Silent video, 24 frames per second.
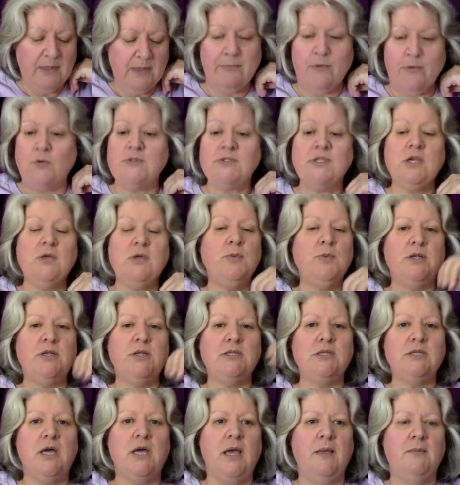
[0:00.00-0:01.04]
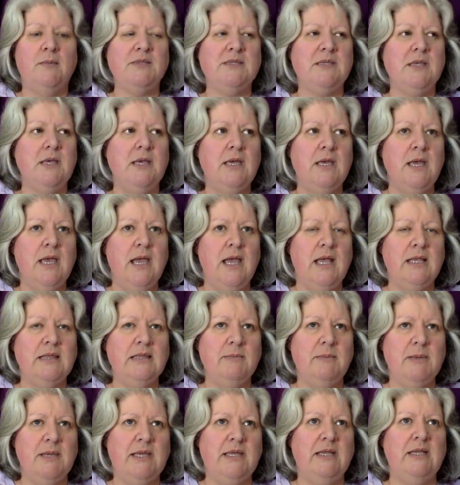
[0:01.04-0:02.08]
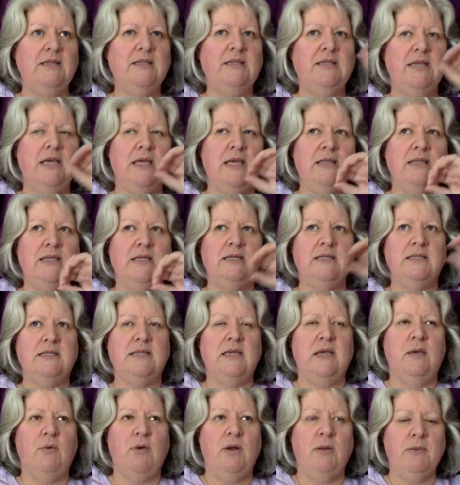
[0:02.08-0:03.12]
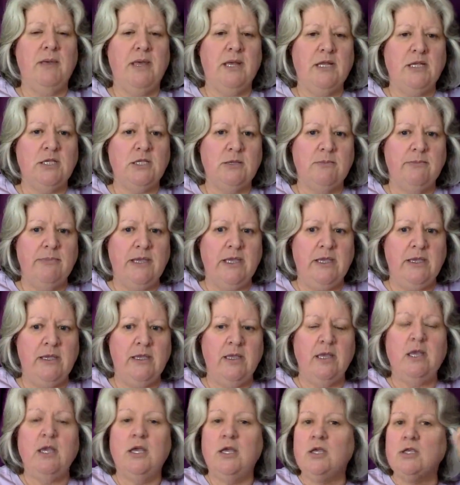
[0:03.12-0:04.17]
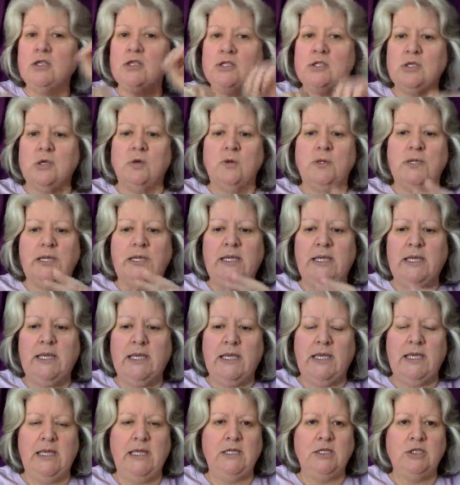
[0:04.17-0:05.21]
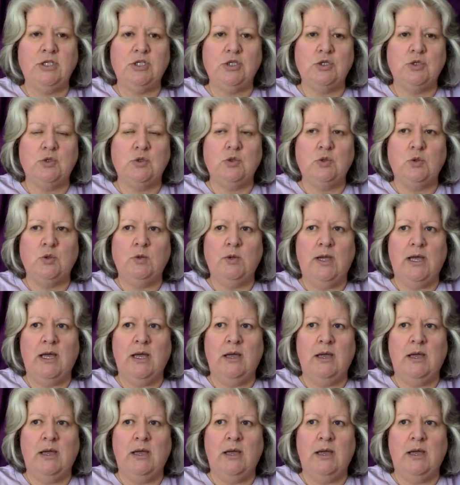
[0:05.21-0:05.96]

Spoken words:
Also, I put in times at the beginning of the day and the end of the day where I'm going to be solely into